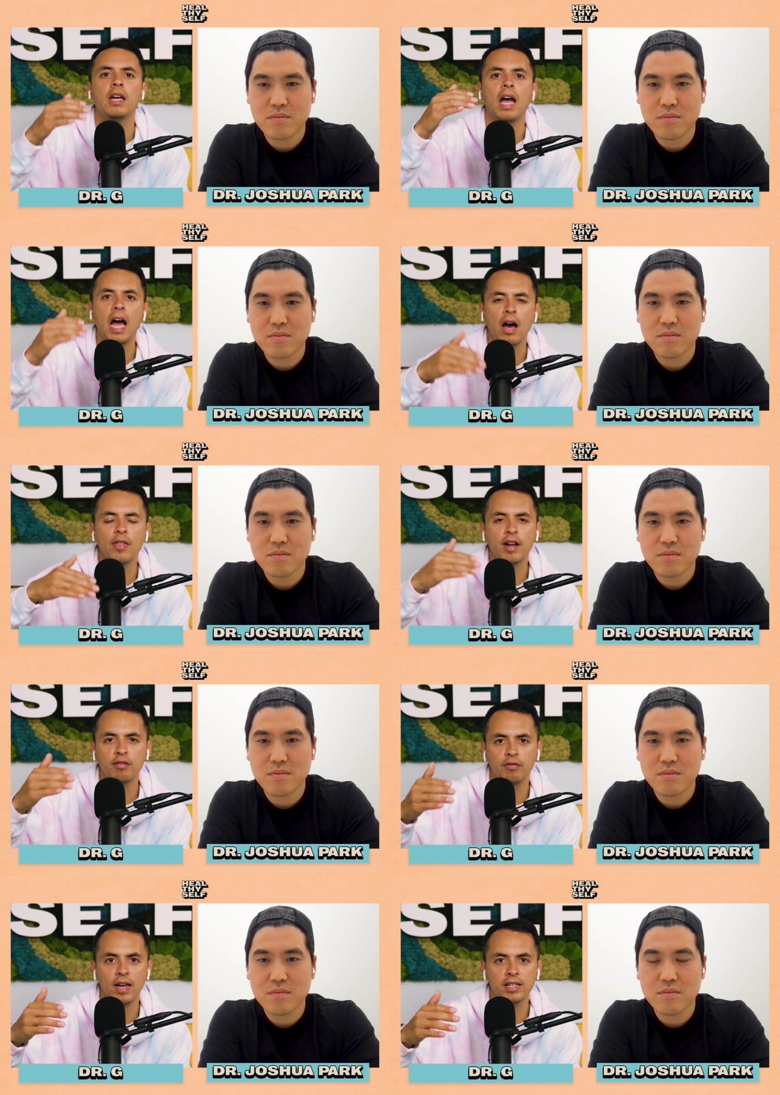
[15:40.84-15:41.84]
Speaker 1: how that
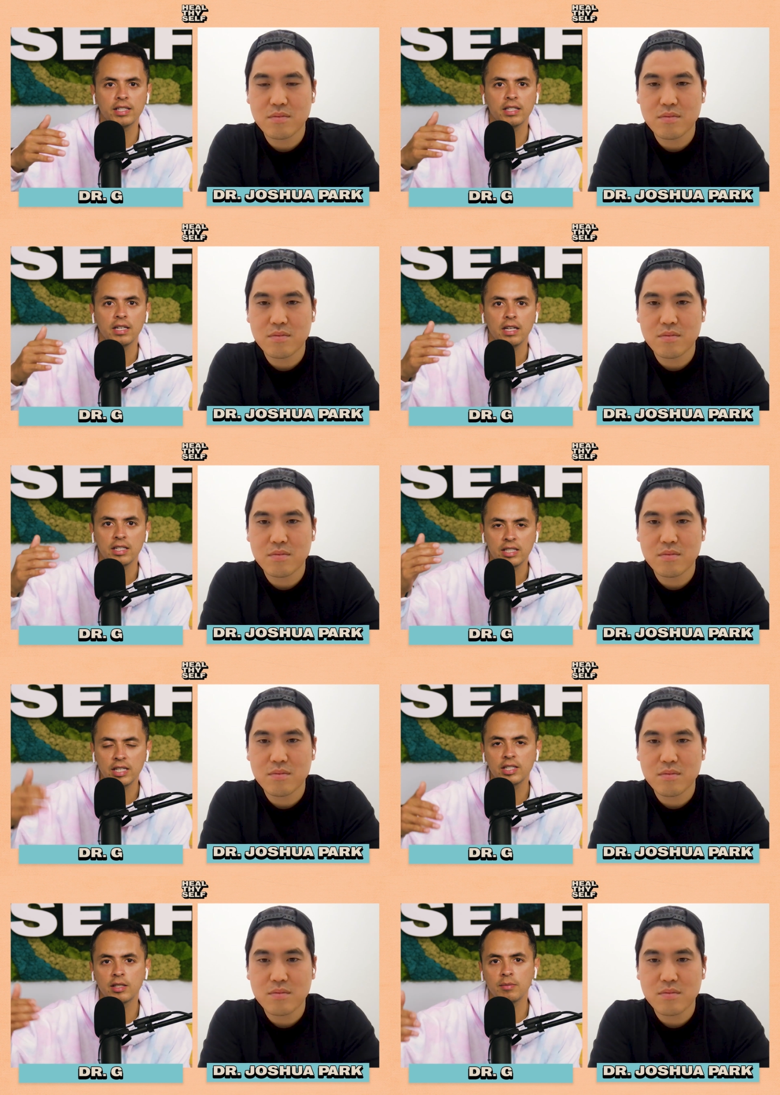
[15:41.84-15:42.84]
affects
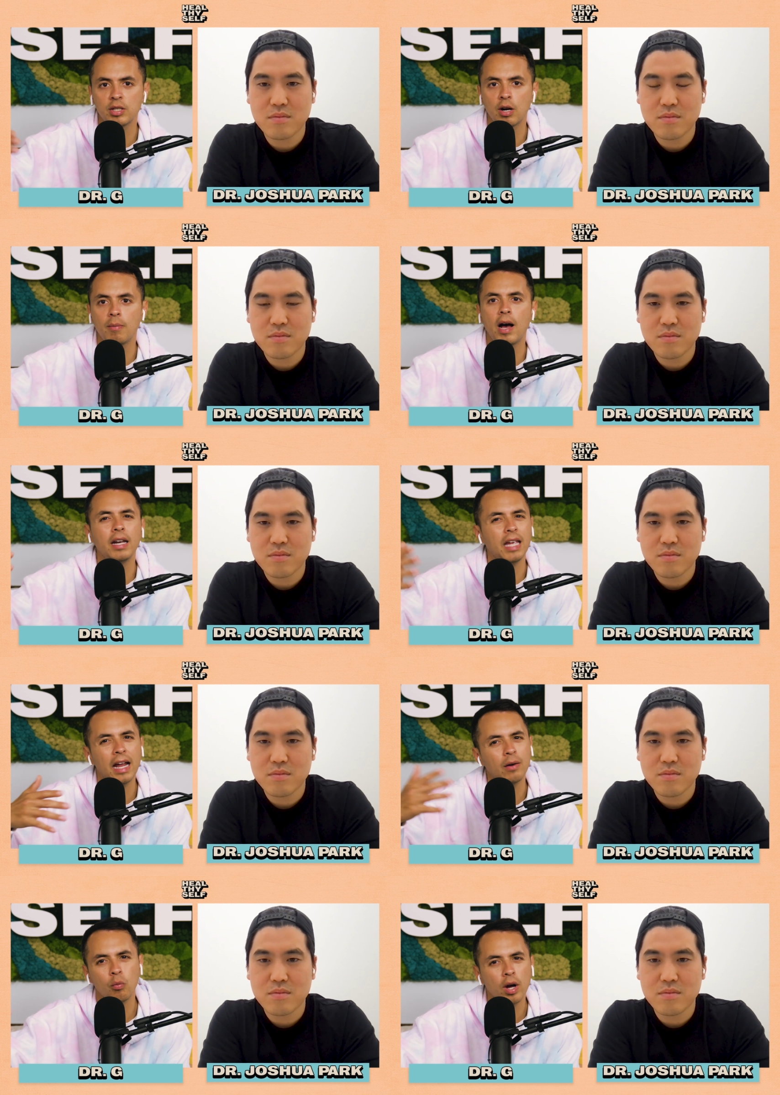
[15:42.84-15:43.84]
systems in our body
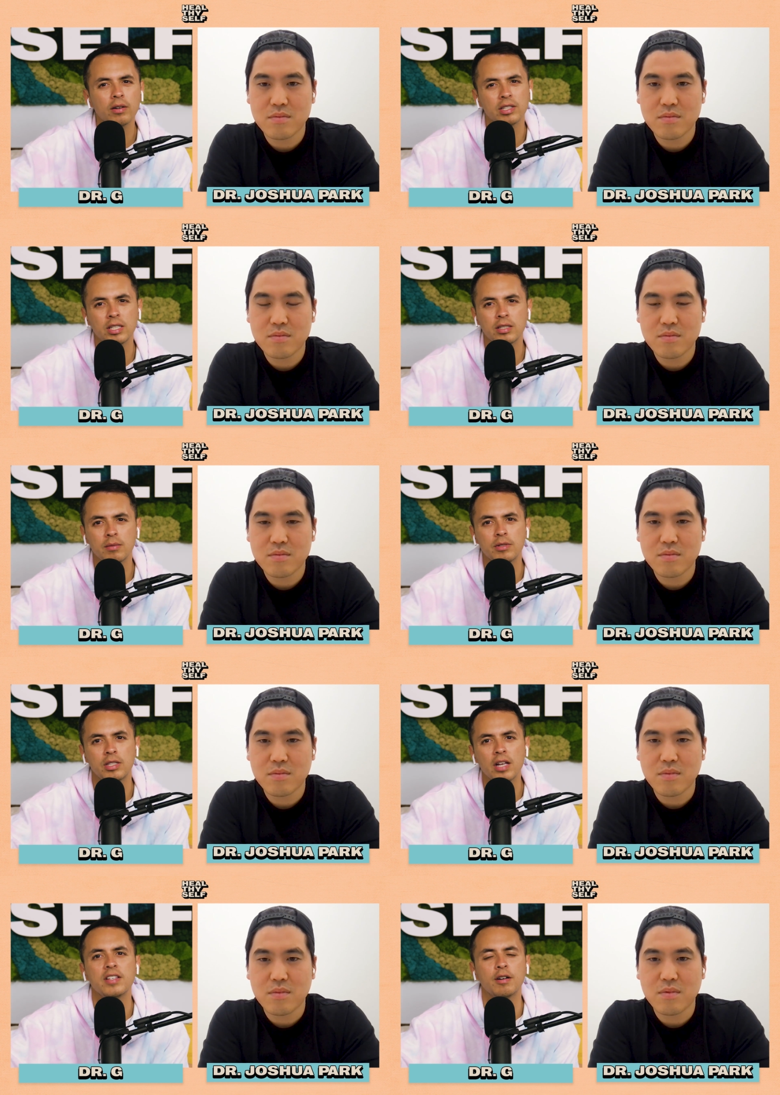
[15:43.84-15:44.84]
and what systems
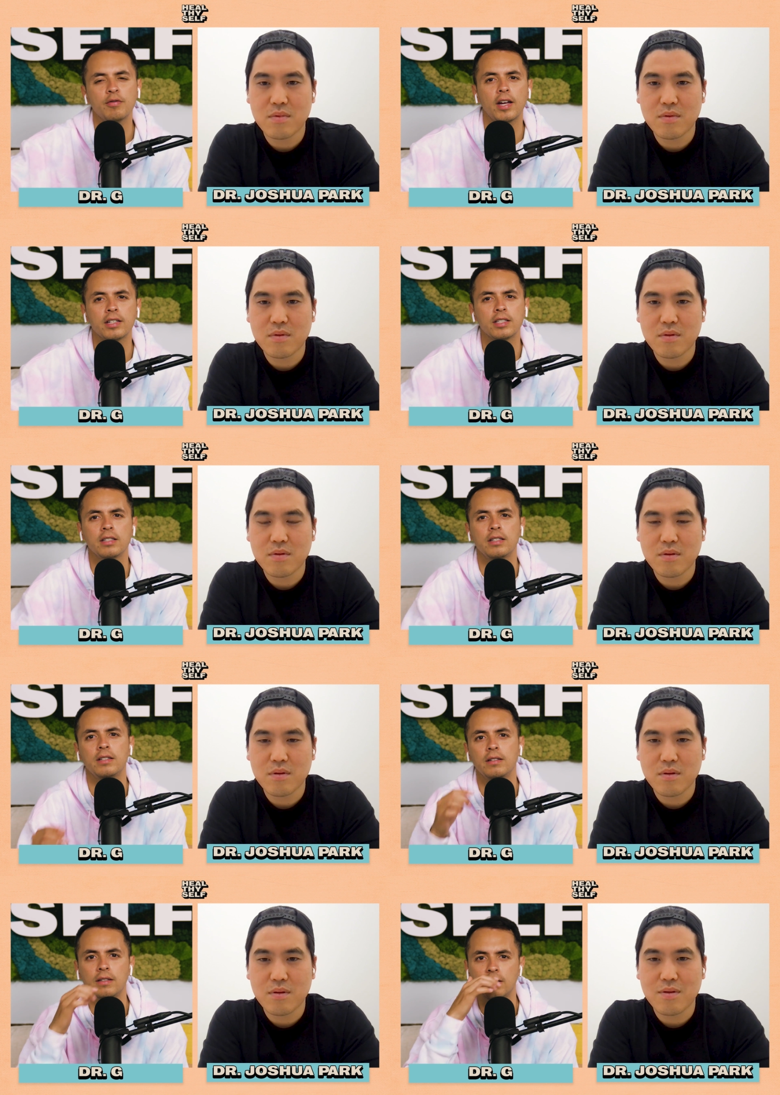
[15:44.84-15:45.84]
does it affect?
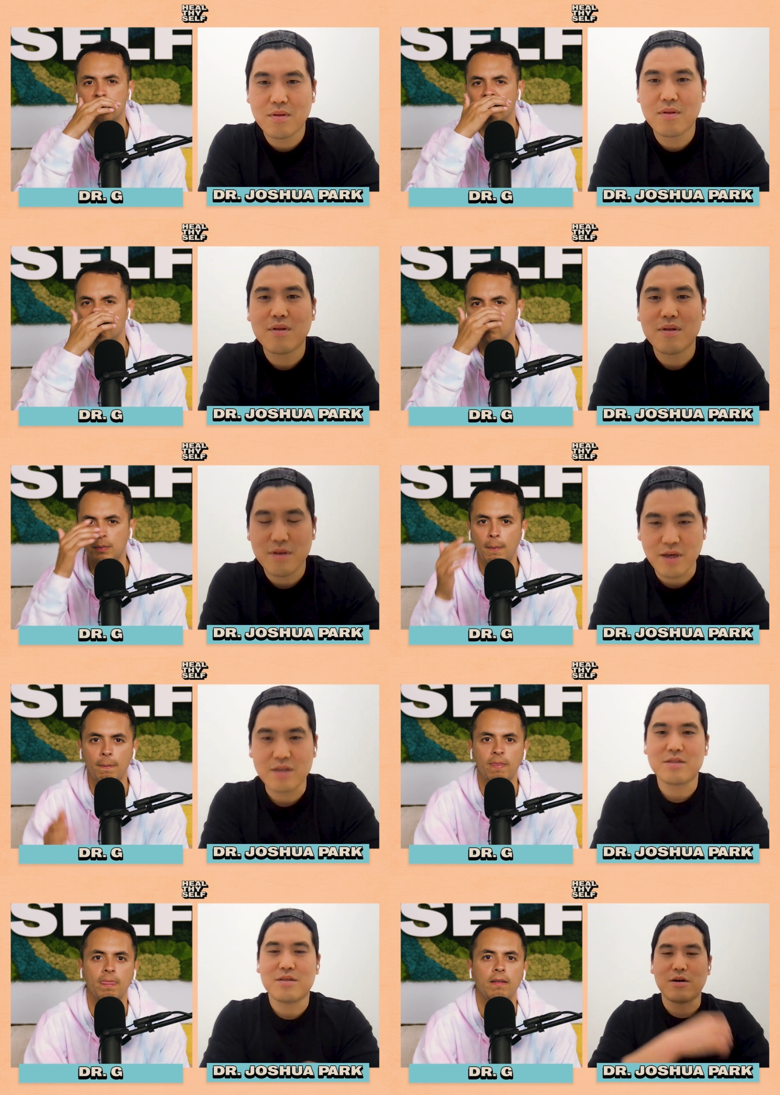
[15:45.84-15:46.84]

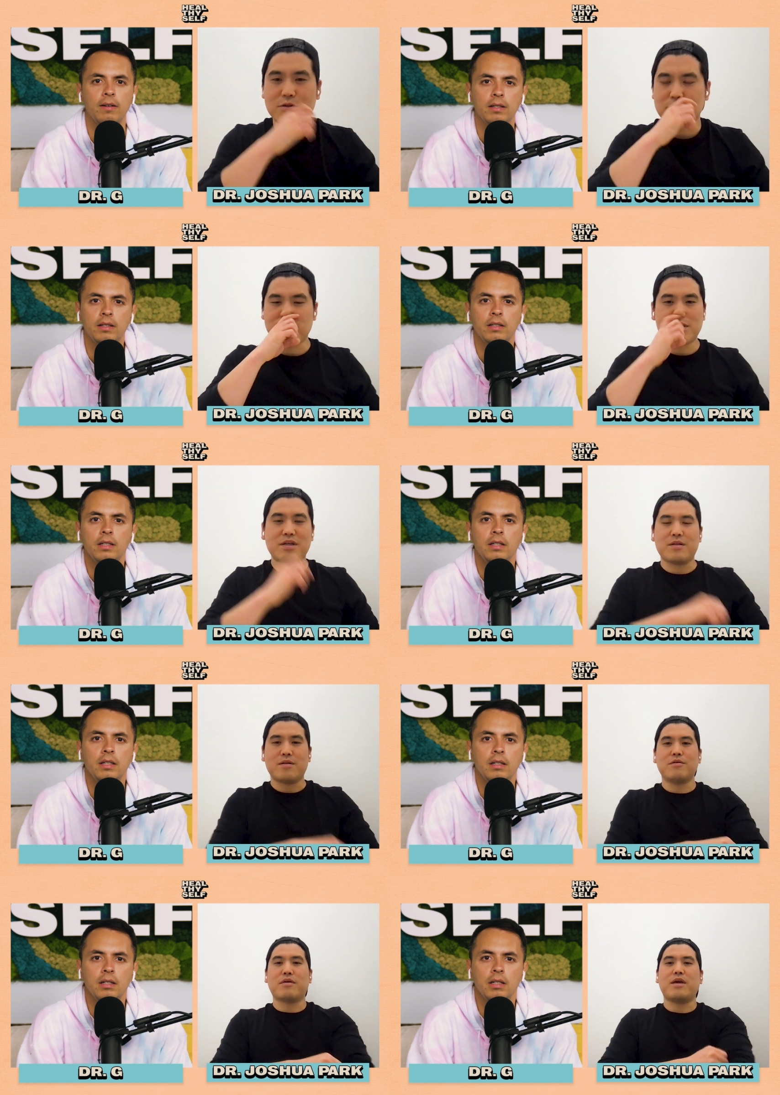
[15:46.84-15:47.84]
Speaker 2: Yes, 100%.
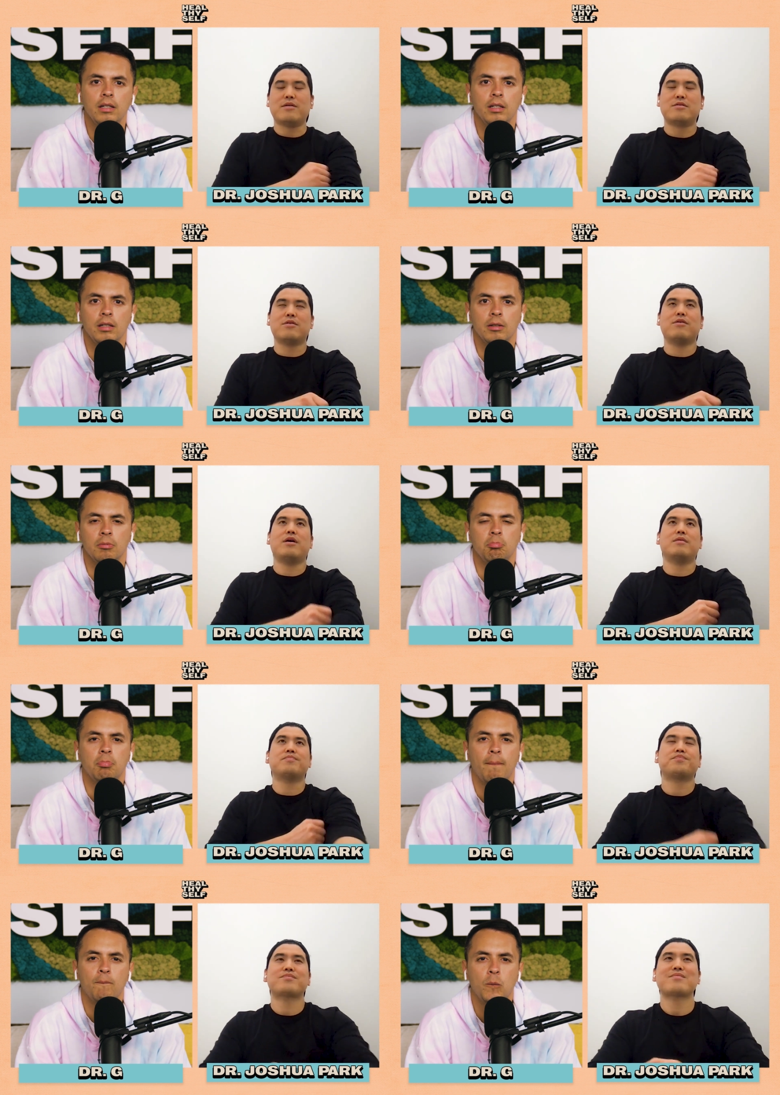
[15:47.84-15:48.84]
Okay, so uh,
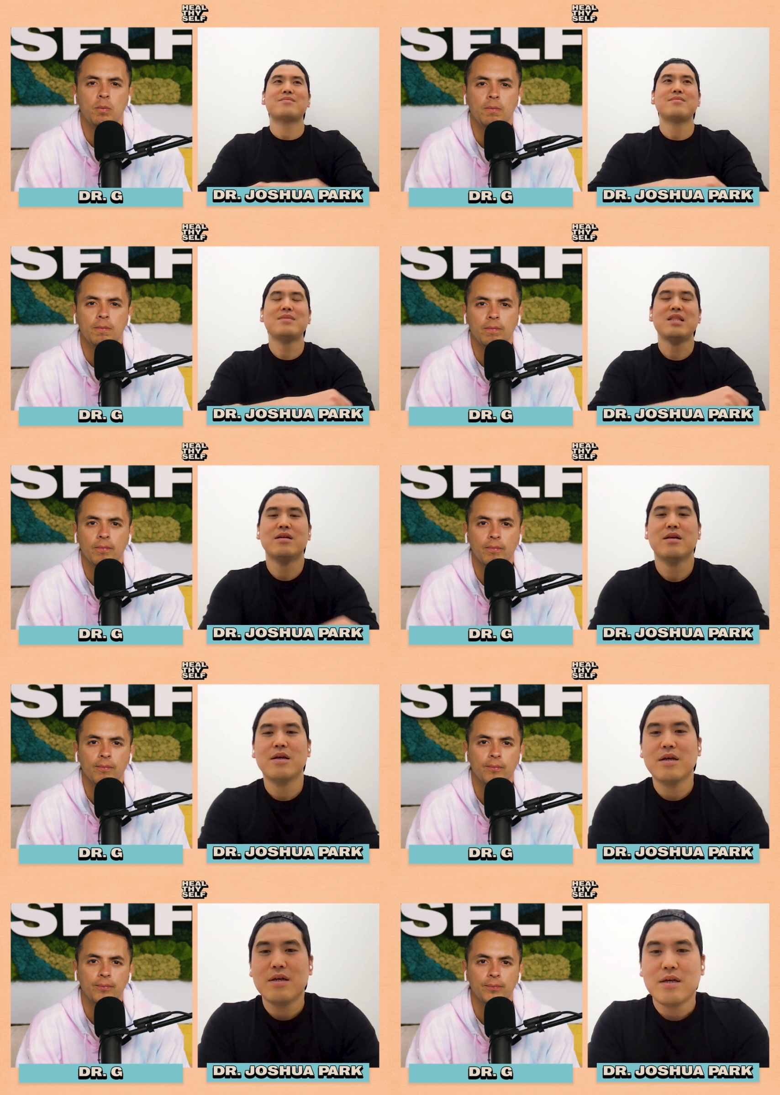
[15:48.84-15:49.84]

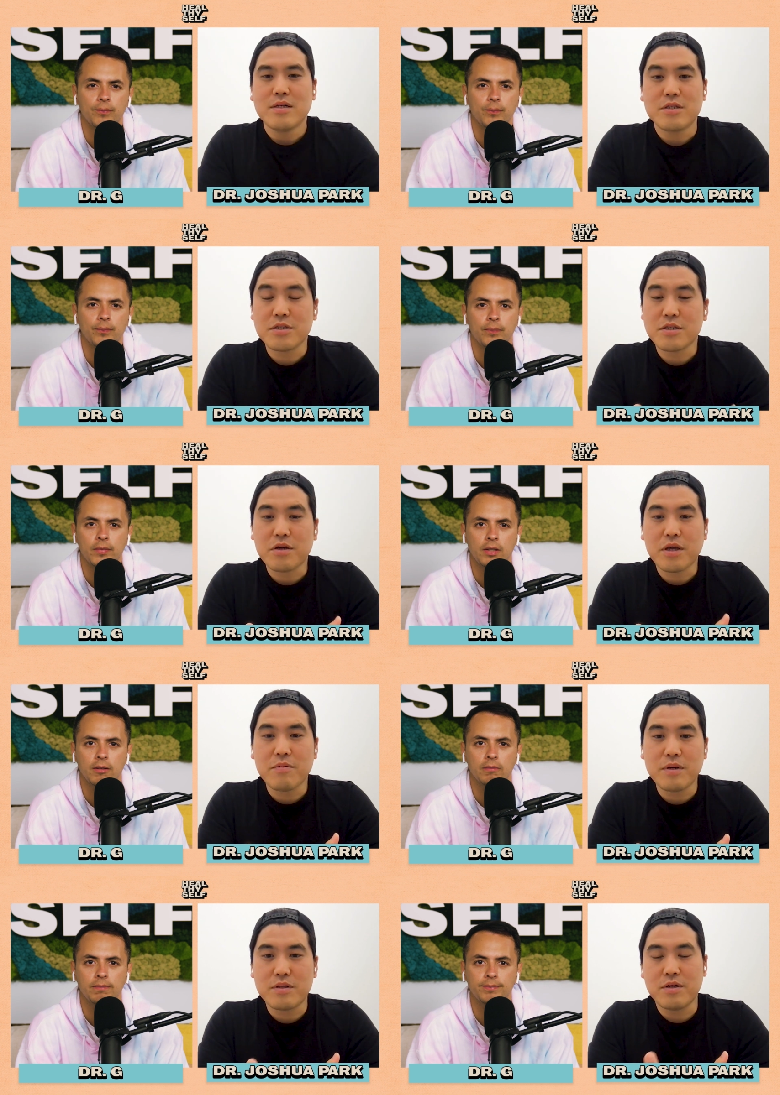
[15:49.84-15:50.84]
just talking
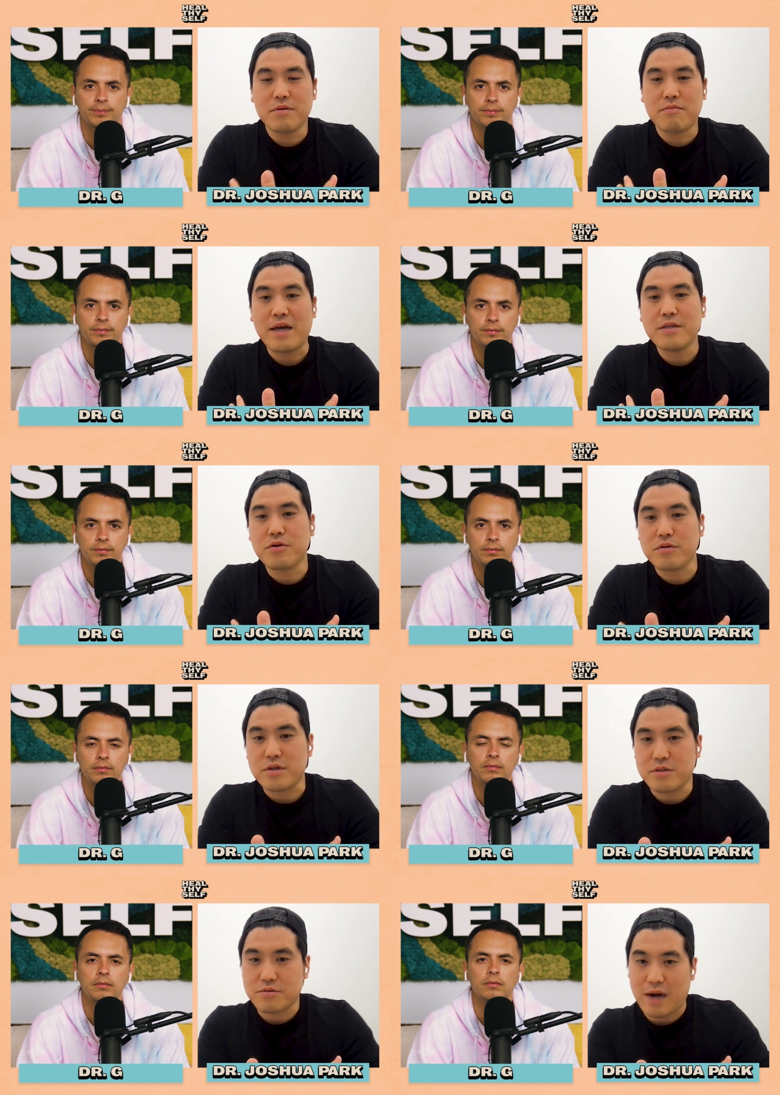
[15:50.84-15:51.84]
about the right
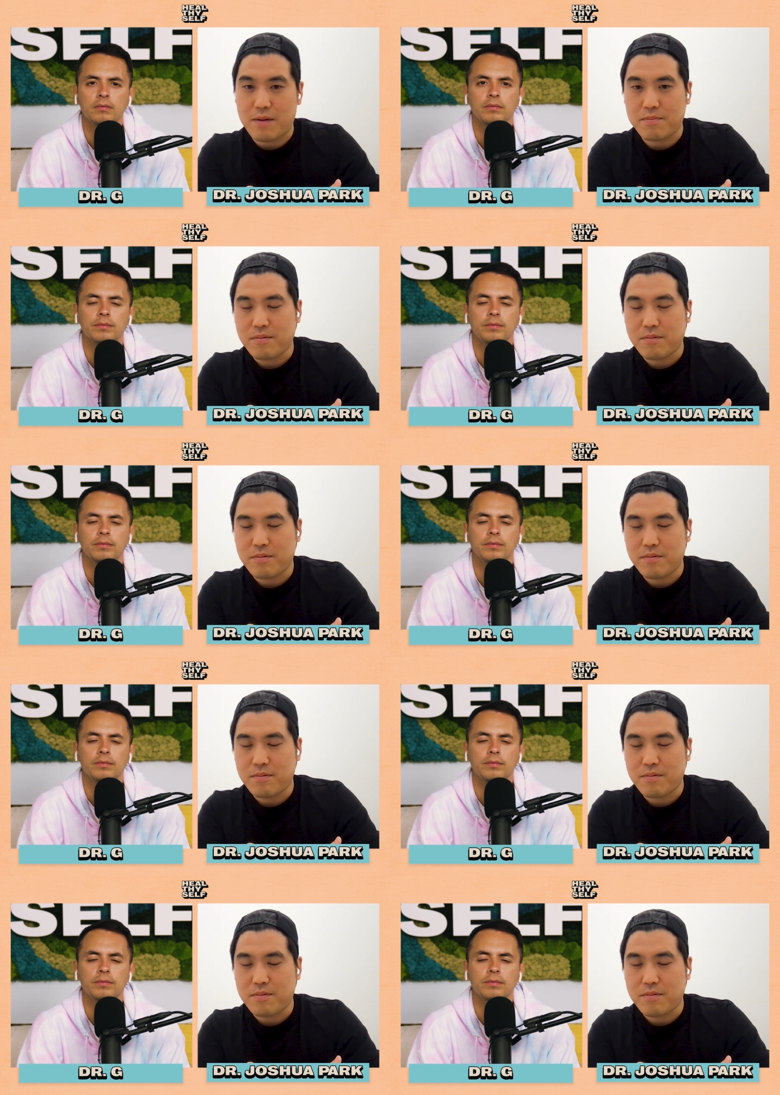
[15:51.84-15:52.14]
shoulder drop,